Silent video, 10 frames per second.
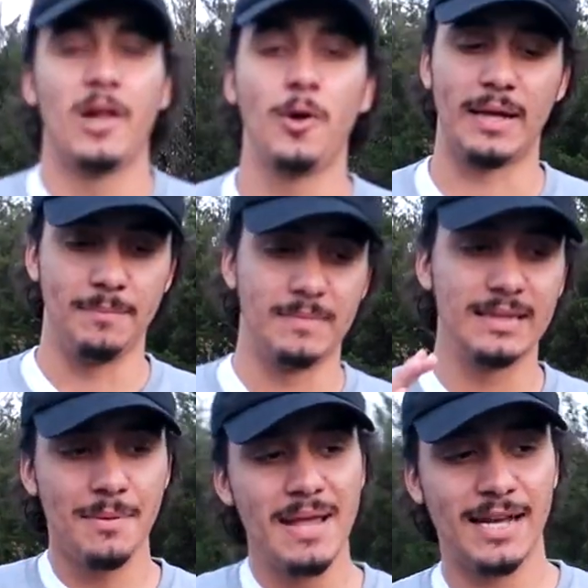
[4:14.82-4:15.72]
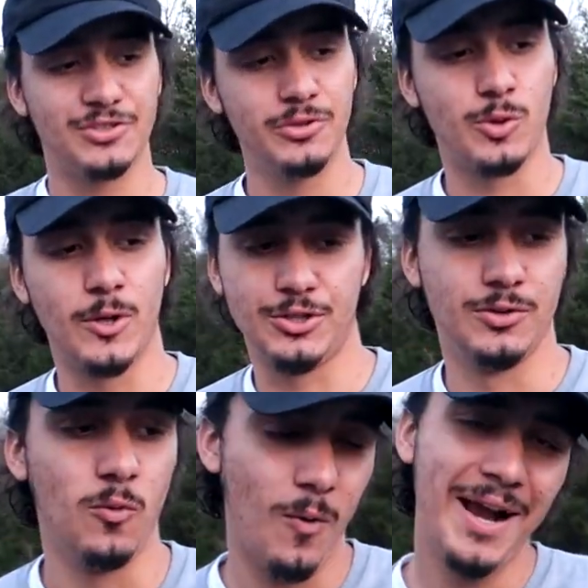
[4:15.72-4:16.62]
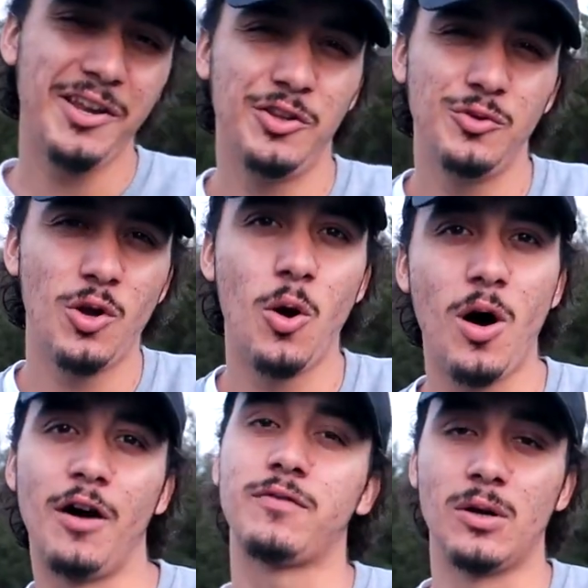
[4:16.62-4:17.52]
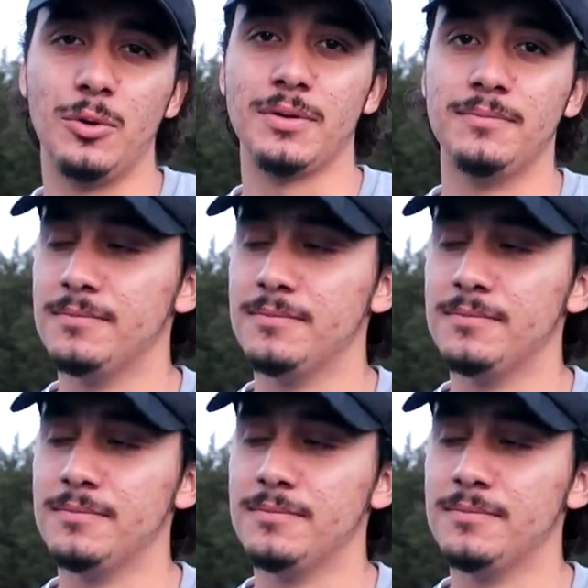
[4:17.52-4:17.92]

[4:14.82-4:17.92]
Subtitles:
Okay, let me ask you a question. Why do you go off-road?